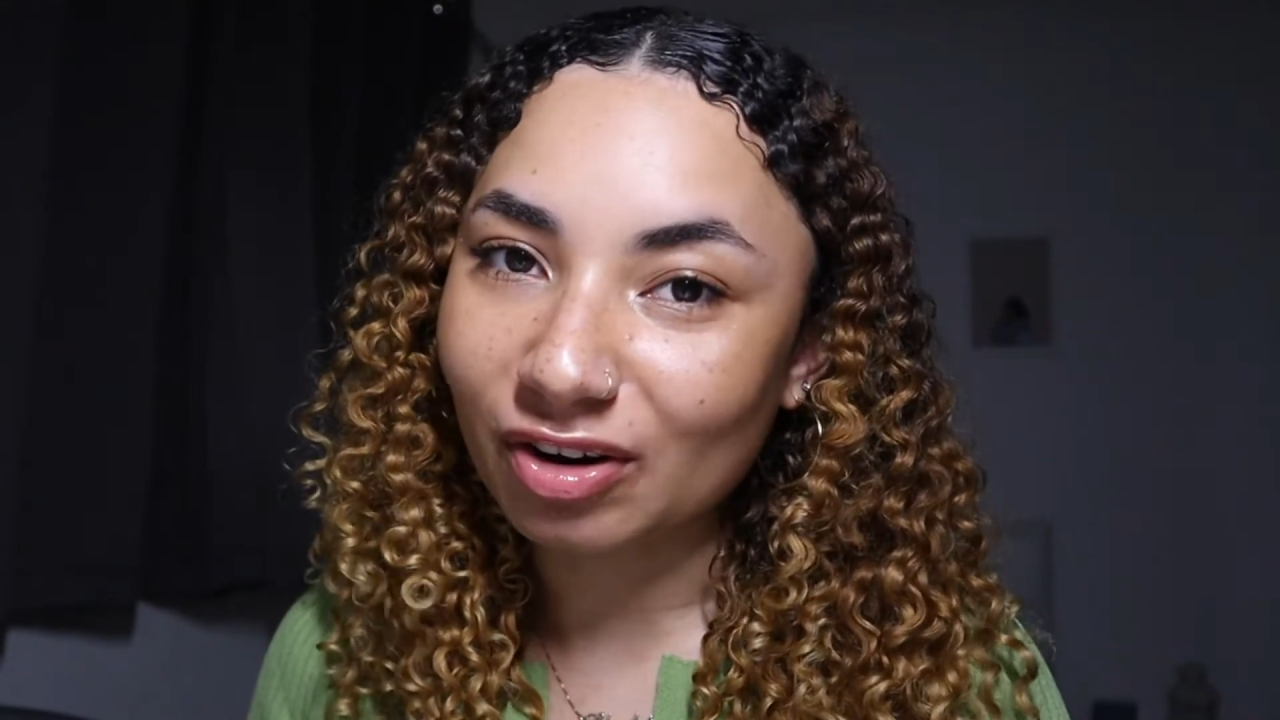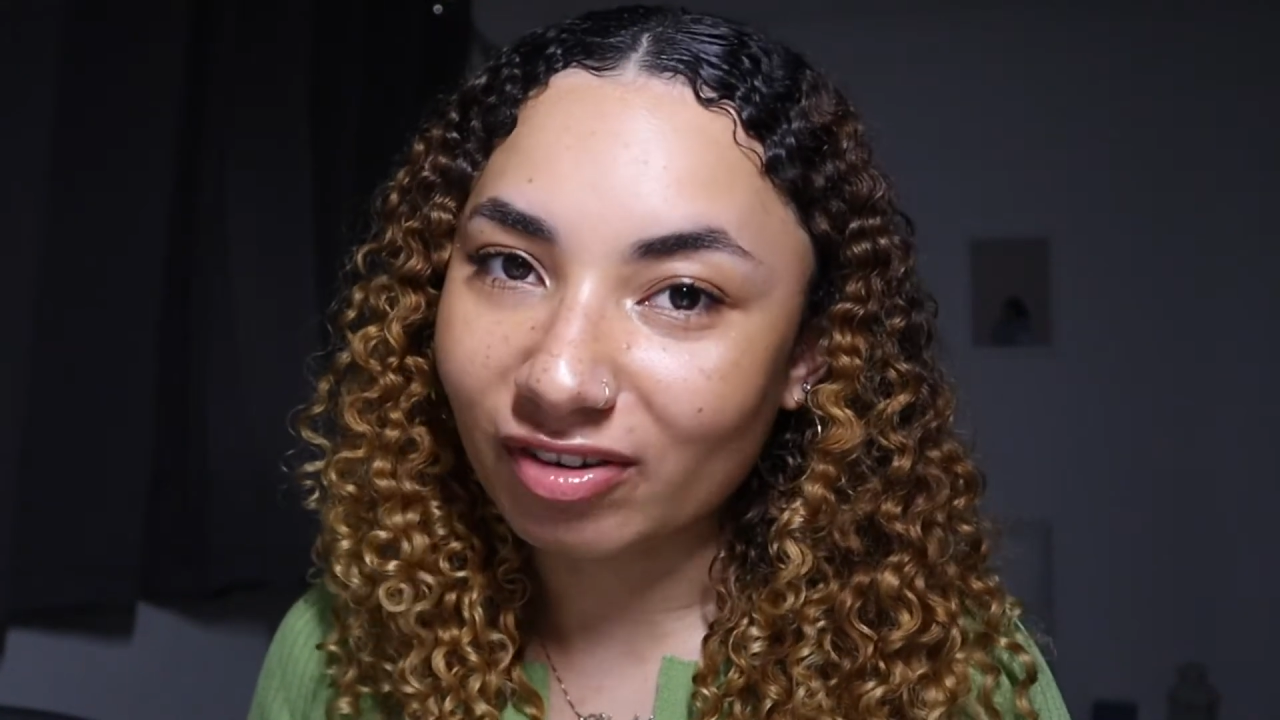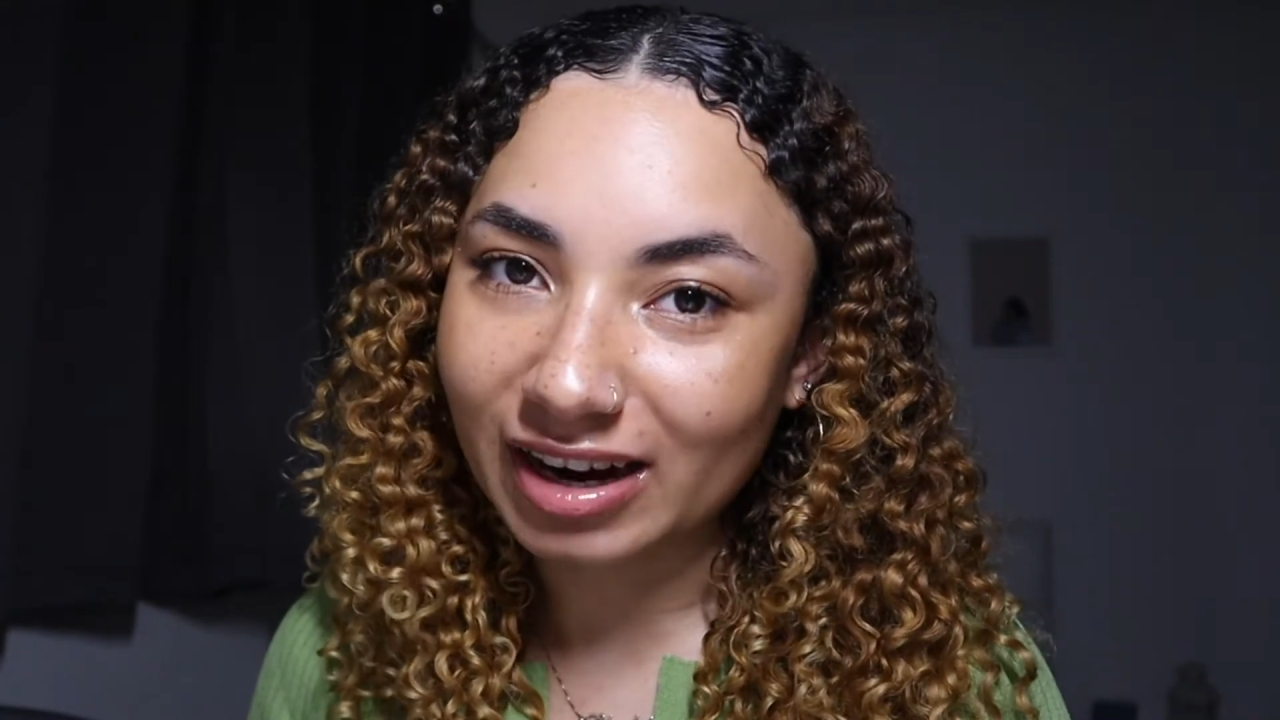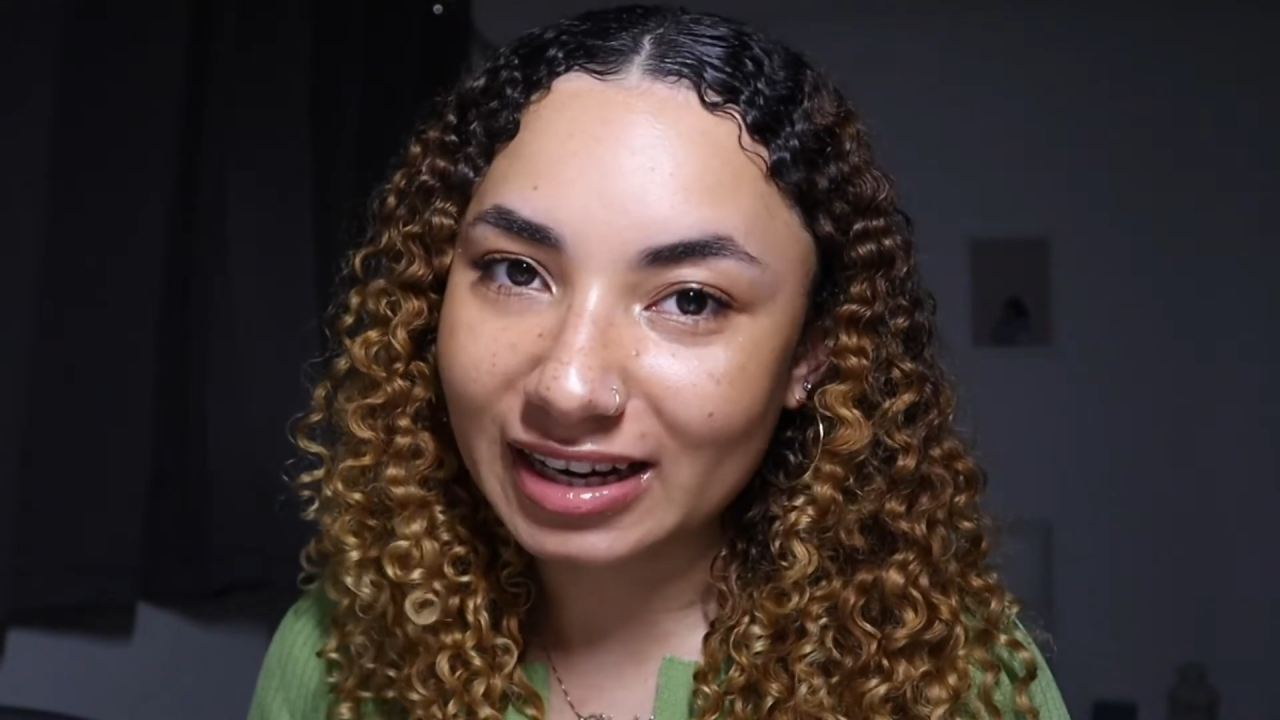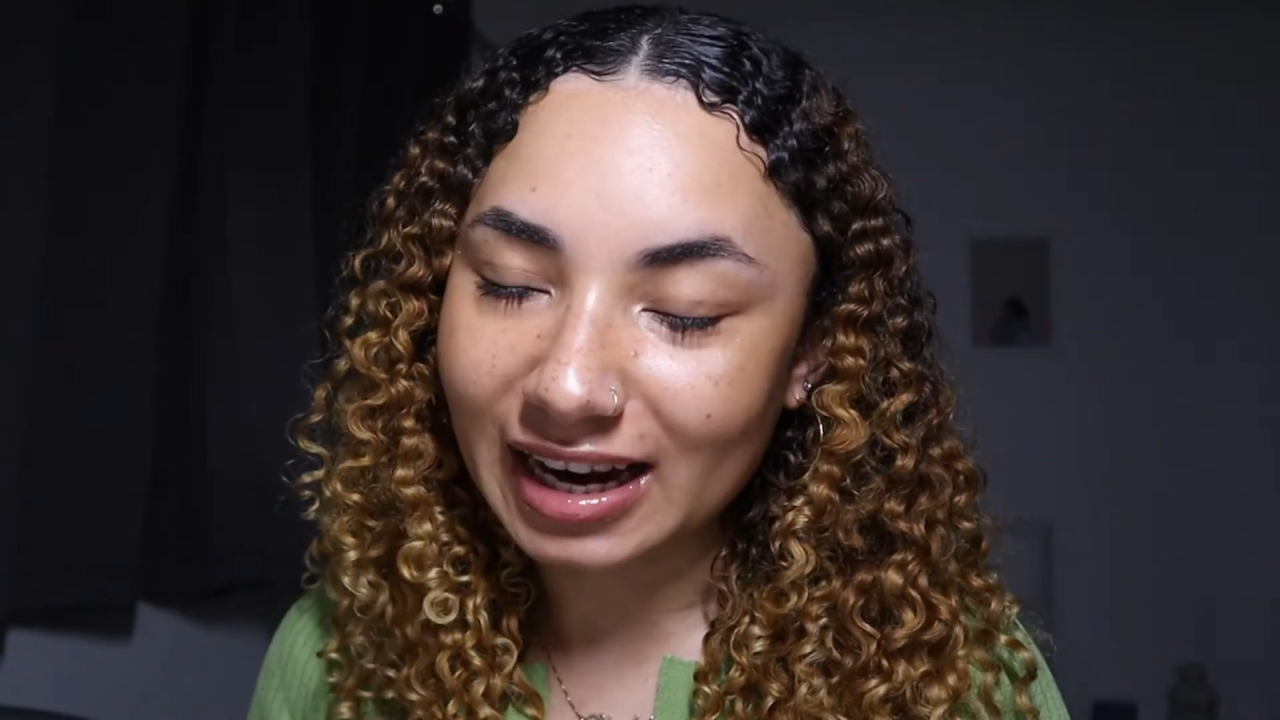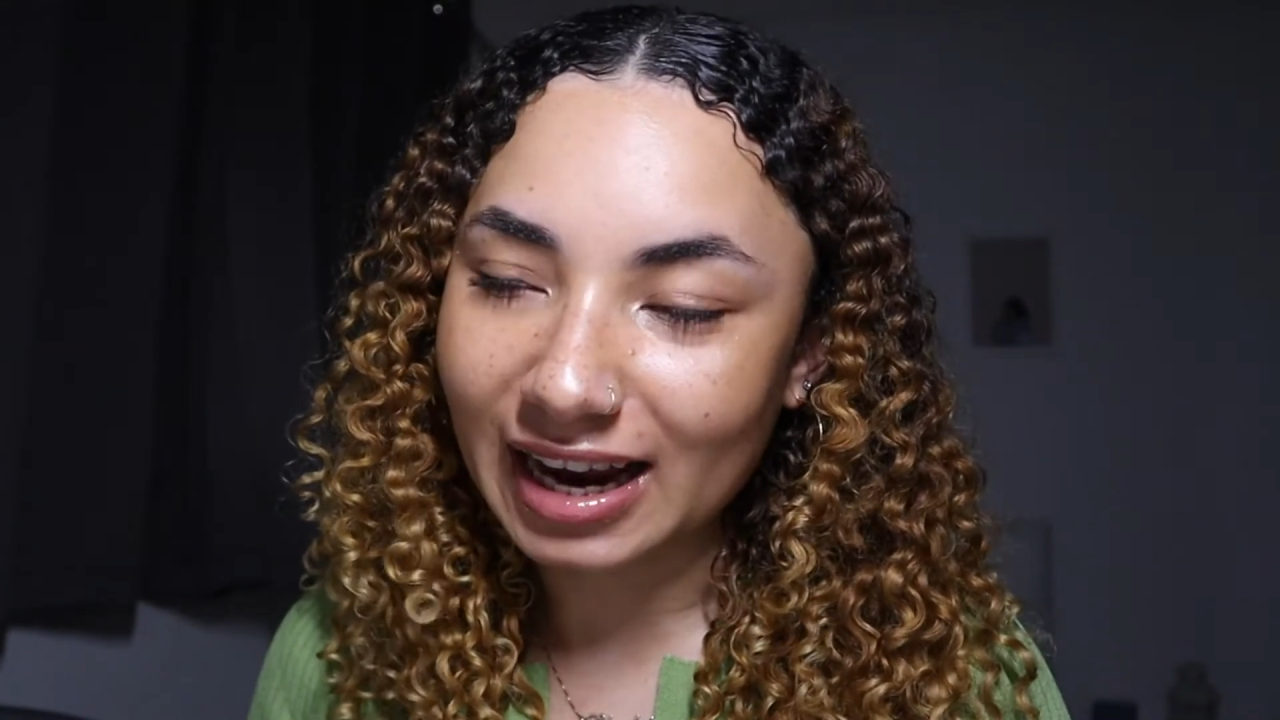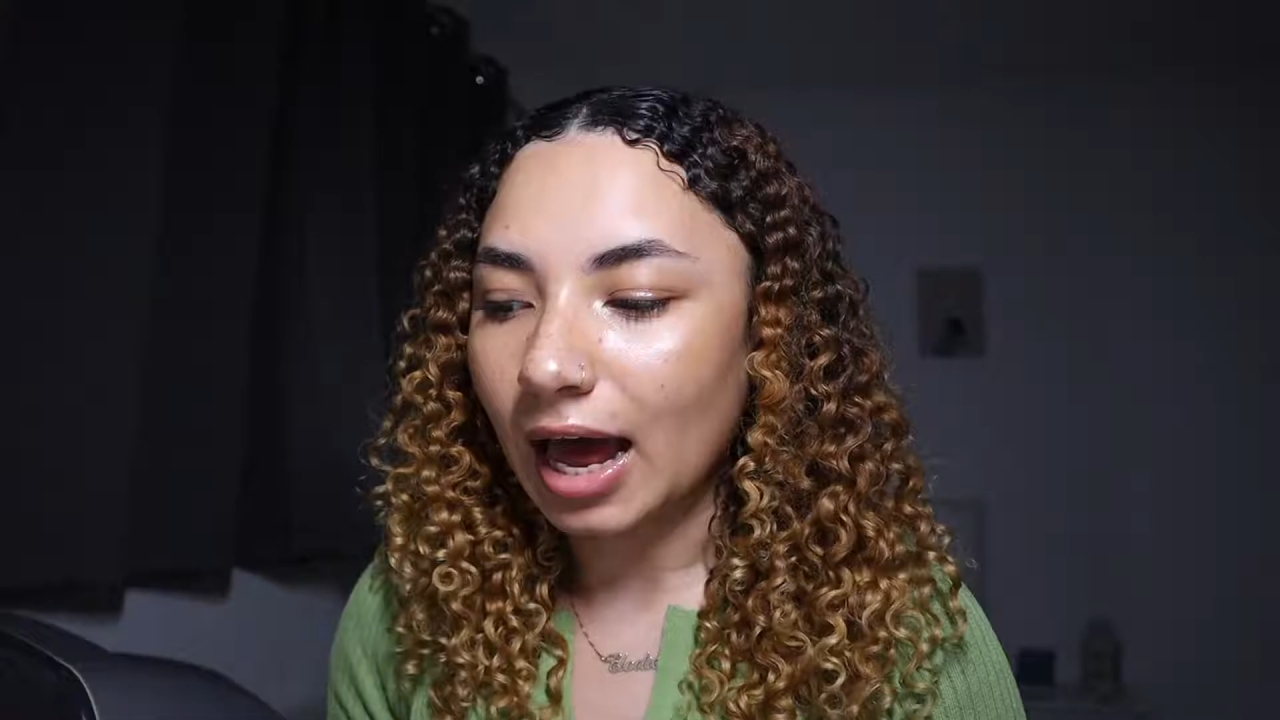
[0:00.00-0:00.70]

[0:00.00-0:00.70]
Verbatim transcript: already.